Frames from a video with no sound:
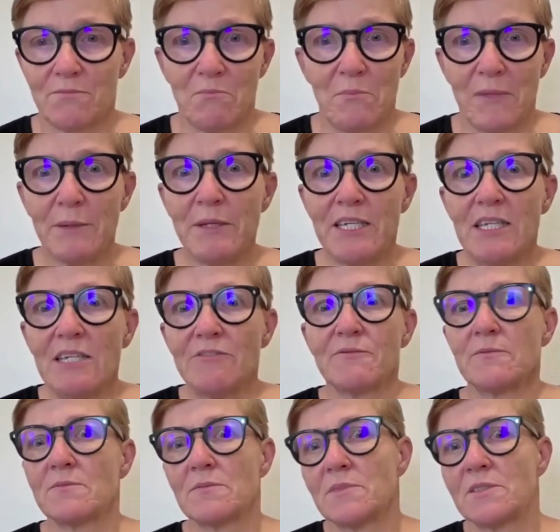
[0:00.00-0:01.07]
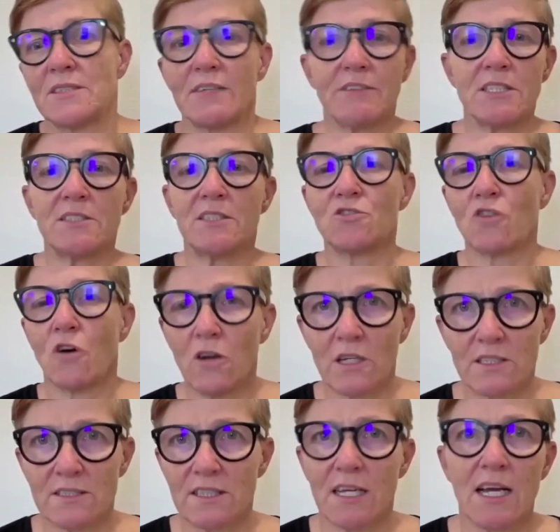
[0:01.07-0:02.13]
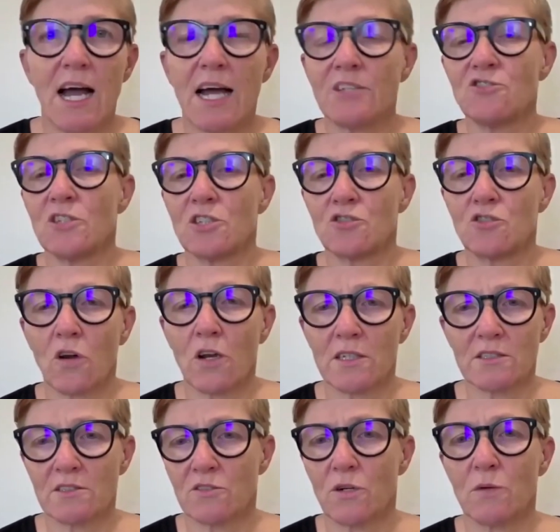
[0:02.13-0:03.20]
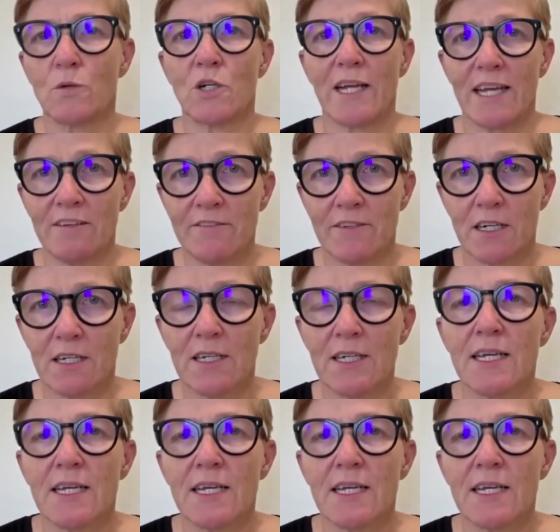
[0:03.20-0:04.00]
maybe even $70, $100 or whatever.